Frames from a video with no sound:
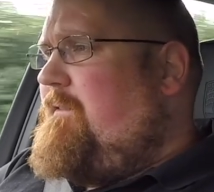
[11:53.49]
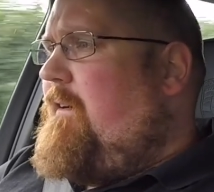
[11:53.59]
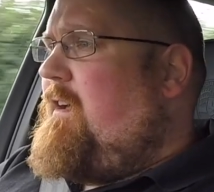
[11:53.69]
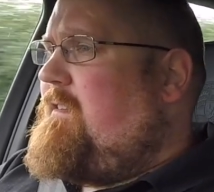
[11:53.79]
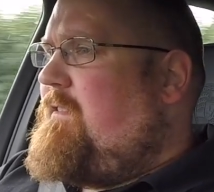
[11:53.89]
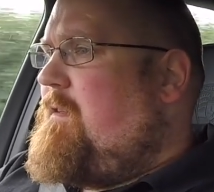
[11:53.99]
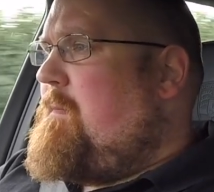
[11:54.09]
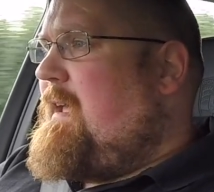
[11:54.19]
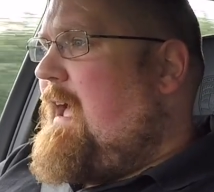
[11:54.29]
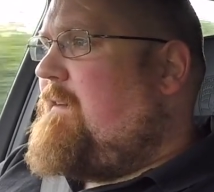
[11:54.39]
find that the
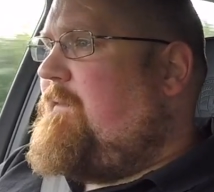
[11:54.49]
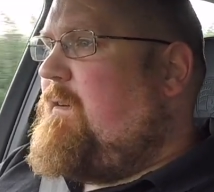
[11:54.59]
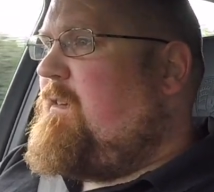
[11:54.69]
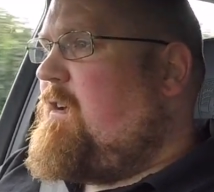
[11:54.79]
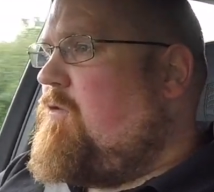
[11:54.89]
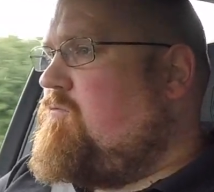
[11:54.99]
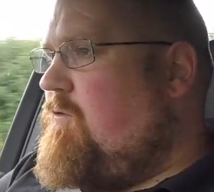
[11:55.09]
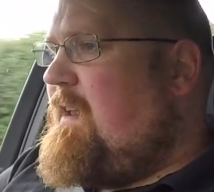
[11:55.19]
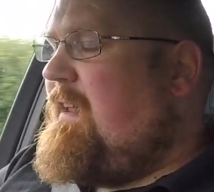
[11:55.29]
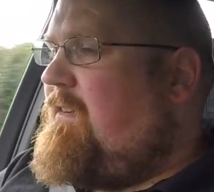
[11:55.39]
Macan feels like a
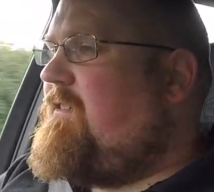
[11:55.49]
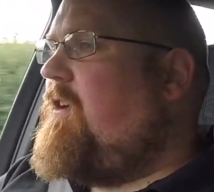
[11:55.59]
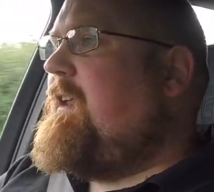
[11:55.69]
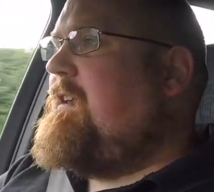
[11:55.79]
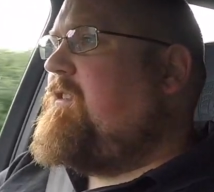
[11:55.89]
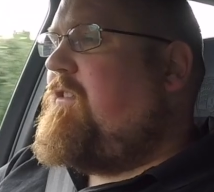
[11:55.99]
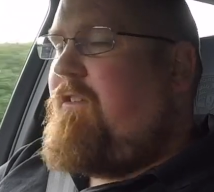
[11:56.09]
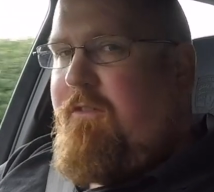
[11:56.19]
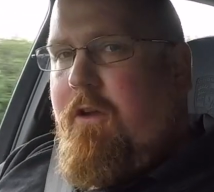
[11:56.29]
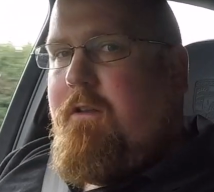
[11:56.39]
really solid and
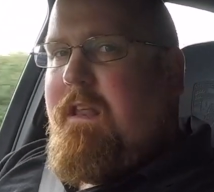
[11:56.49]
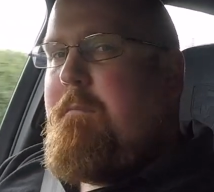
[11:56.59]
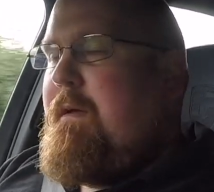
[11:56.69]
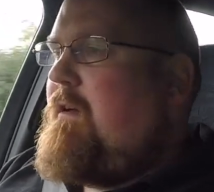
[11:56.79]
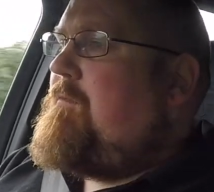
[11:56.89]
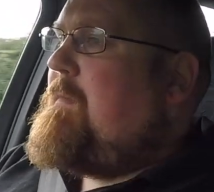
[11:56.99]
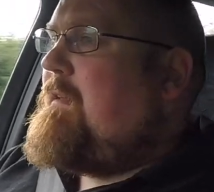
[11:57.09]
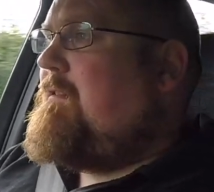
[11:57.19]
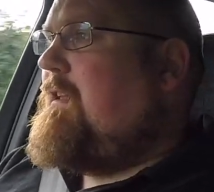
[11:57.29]
sturdy bit of metal,